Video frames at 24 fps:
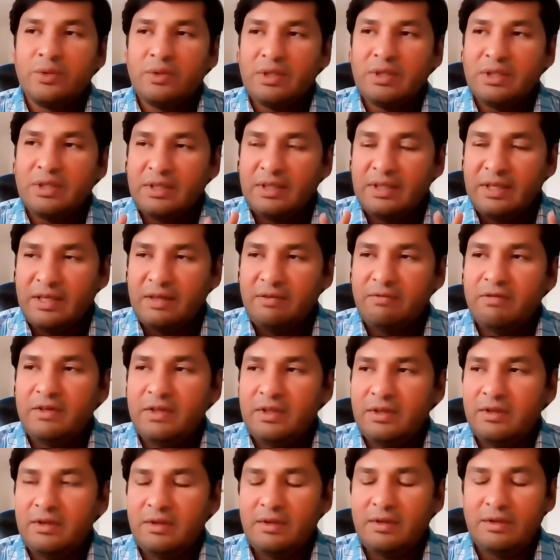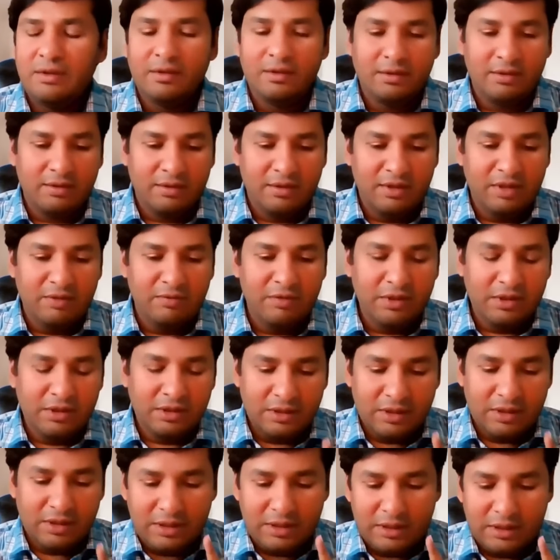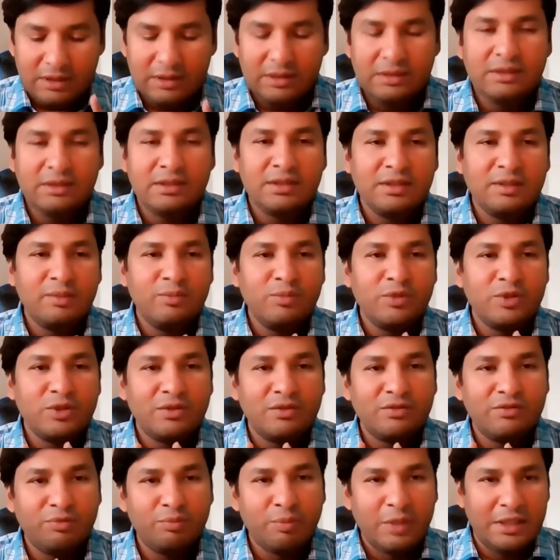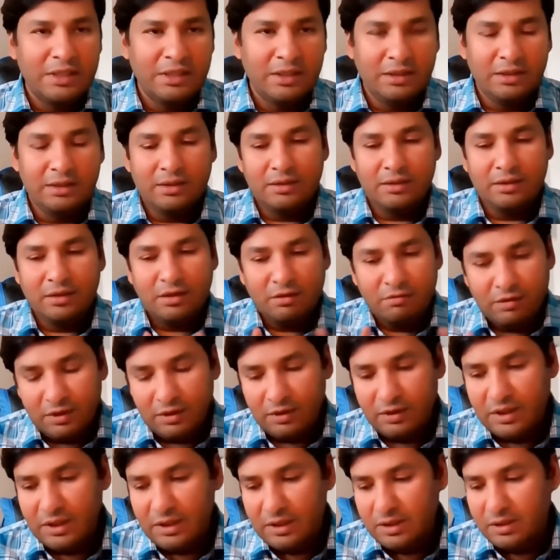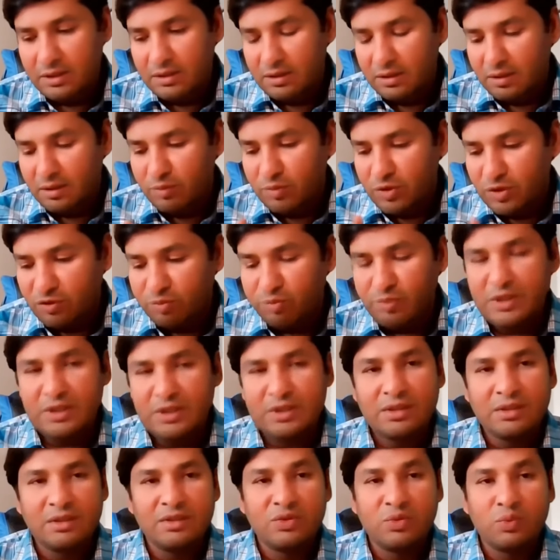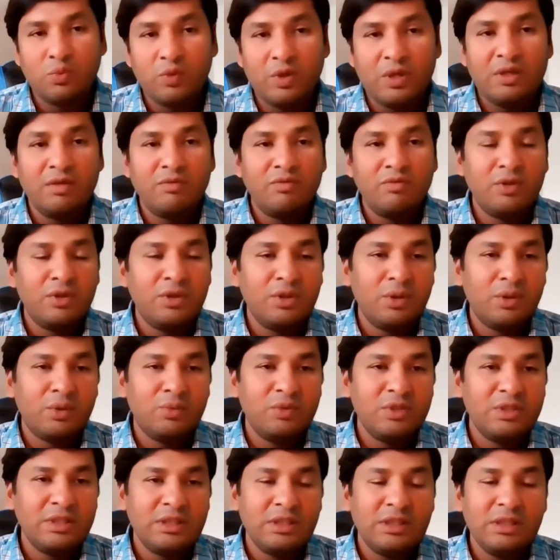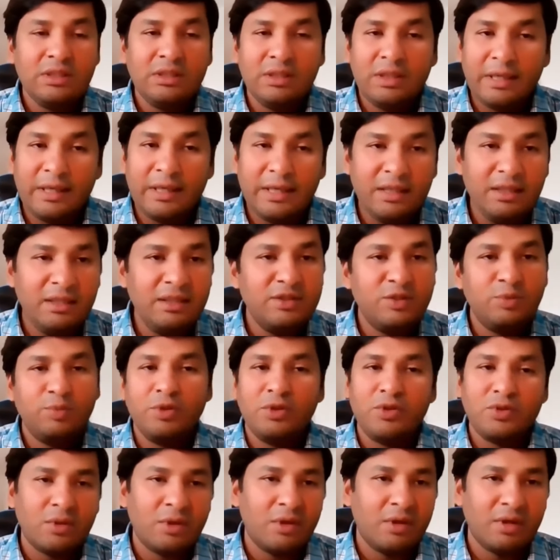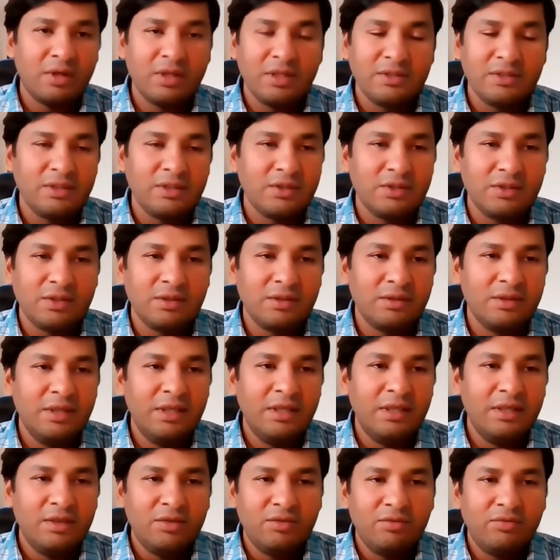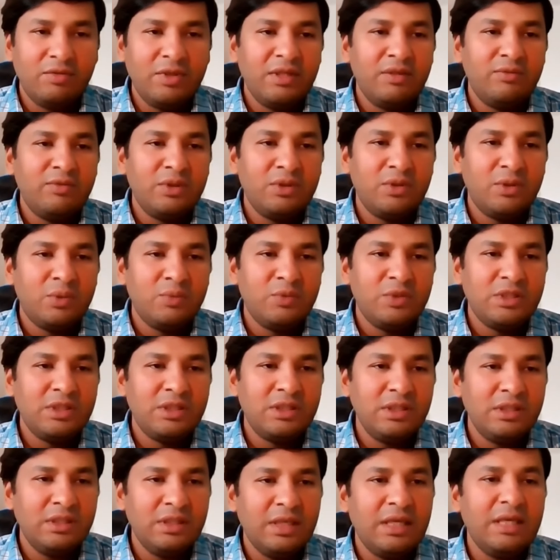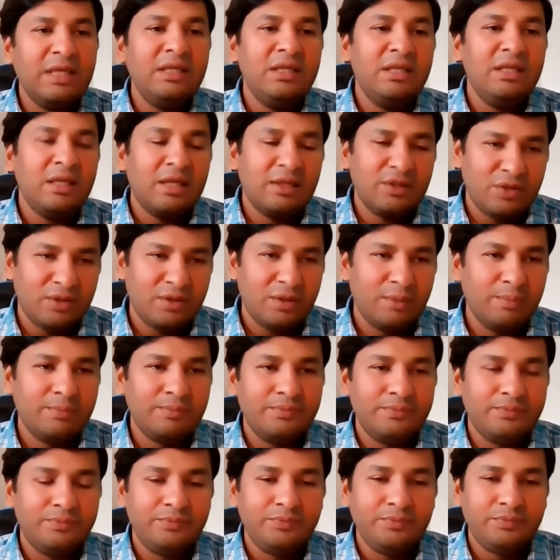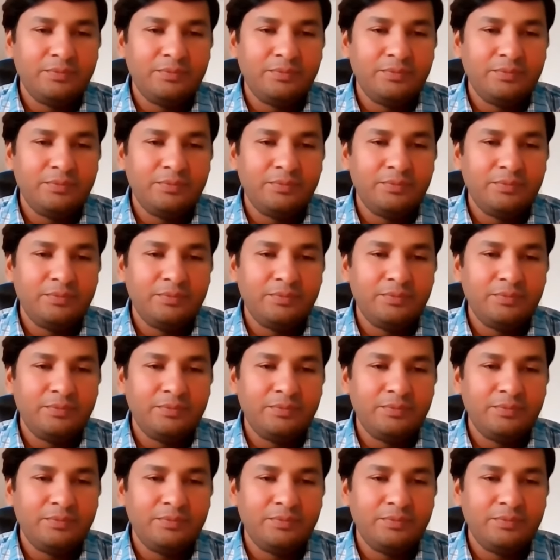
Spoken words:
So never, never think in terms of money. Never think in terms of business. Whenever you are visiting any spiritual organization, whenever you are visiting any ashram,